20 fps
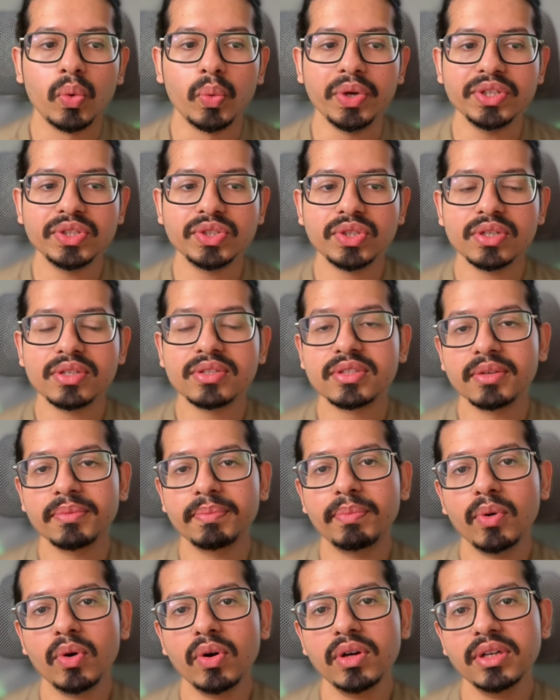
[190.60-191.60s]
which
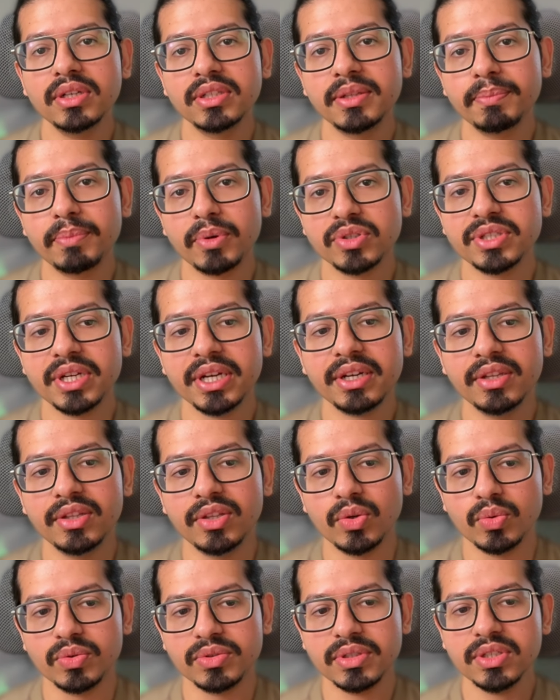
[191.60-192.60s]
support the project
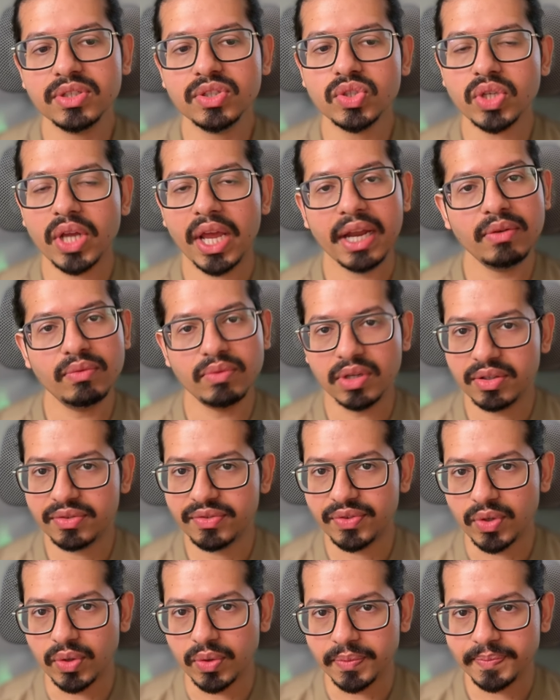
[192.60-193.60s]
usage and
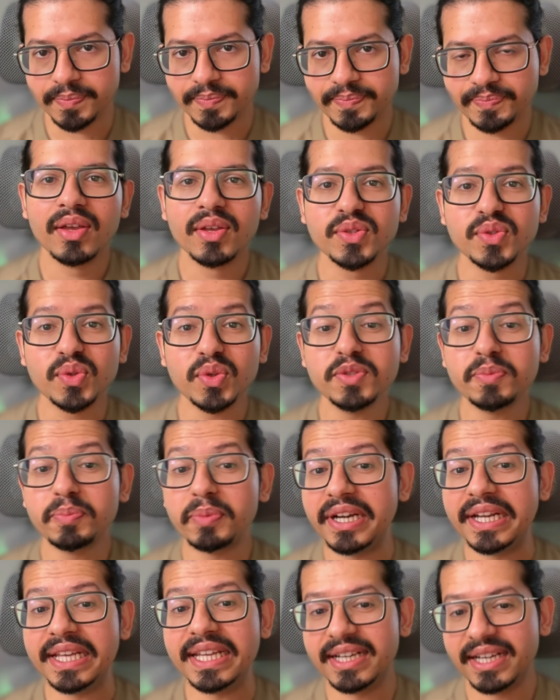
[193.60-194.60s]
workflow. So it's
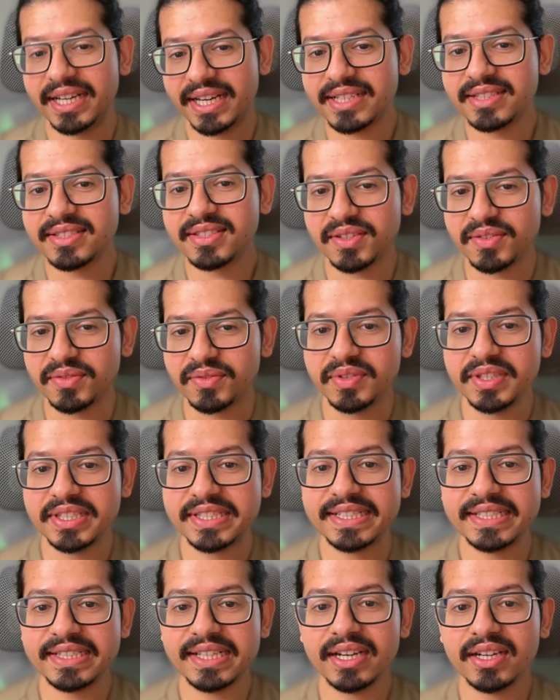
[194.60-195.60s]
pretty intensive. We
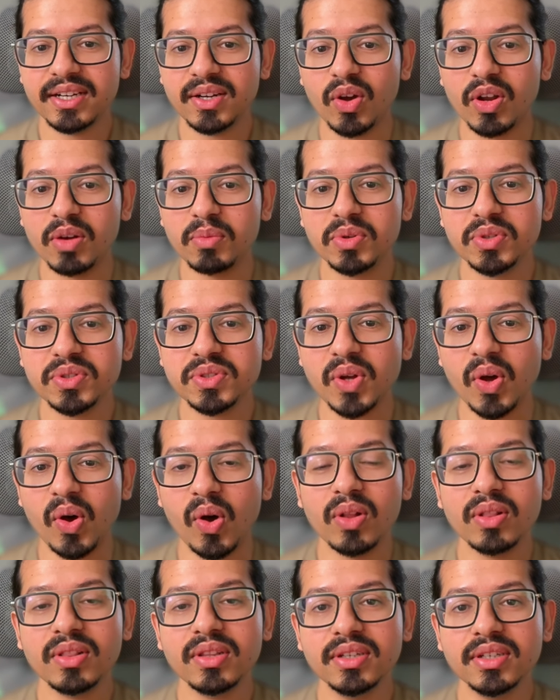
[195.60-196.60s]
see that almost
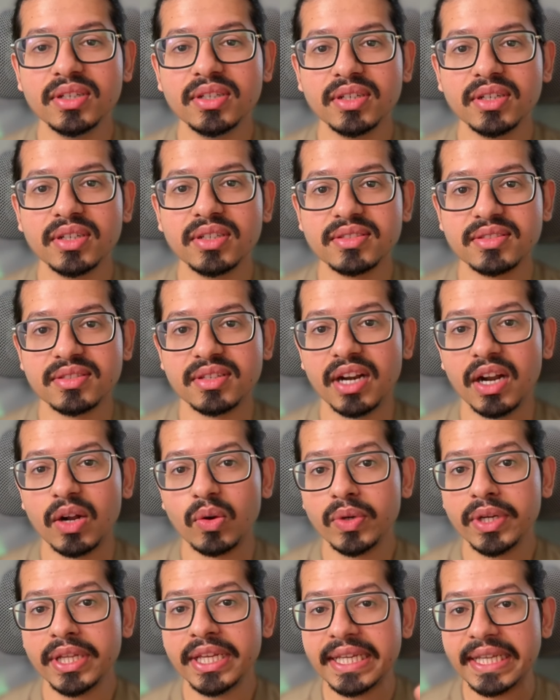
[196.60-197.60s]
all the
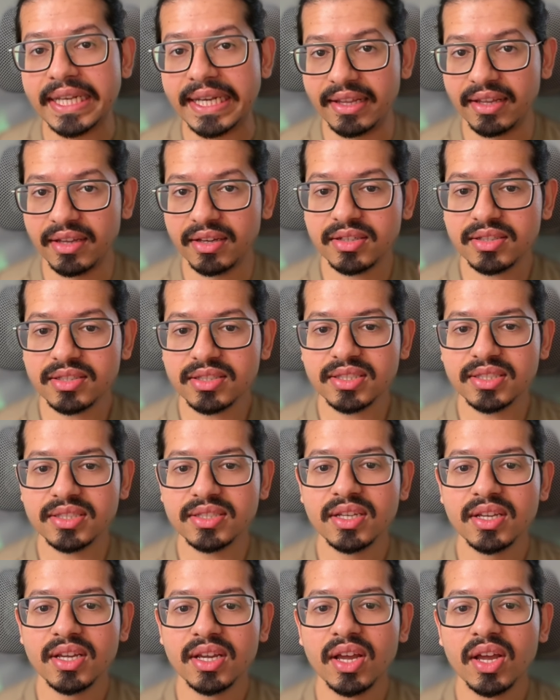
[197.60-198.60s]
surrounding layers
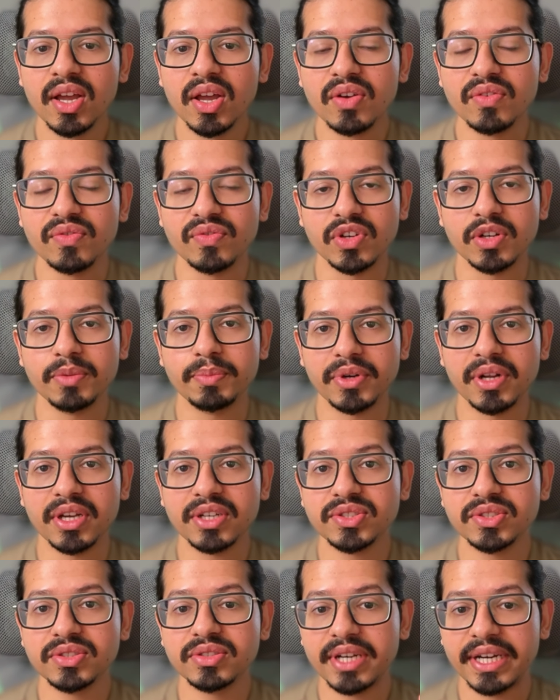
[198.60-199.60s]
for a
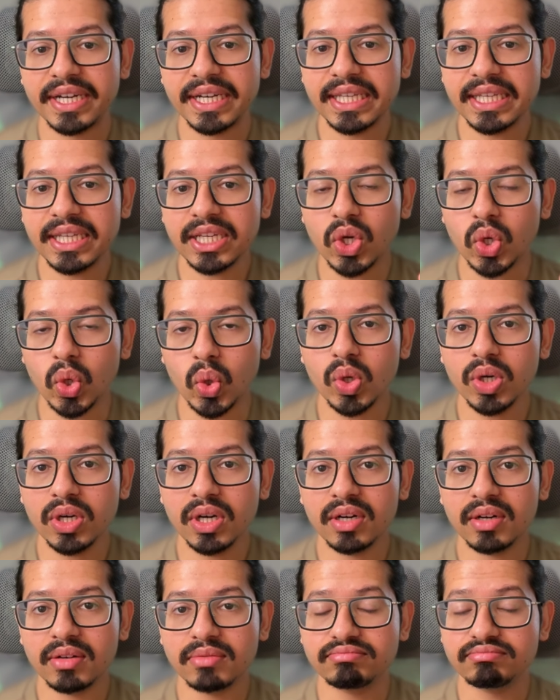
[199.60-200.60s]
production ready code
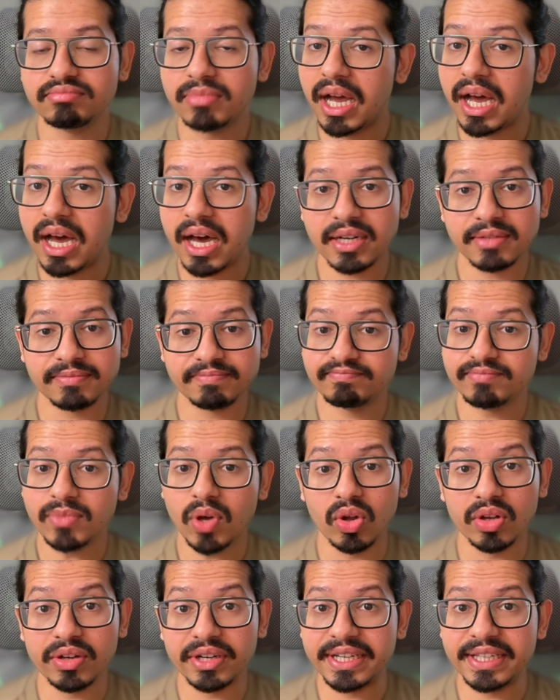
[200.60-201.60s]
are
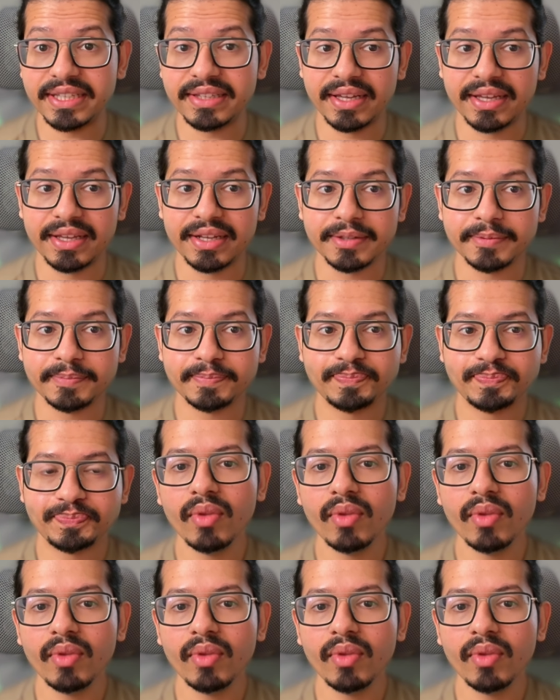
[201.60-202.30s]
already there.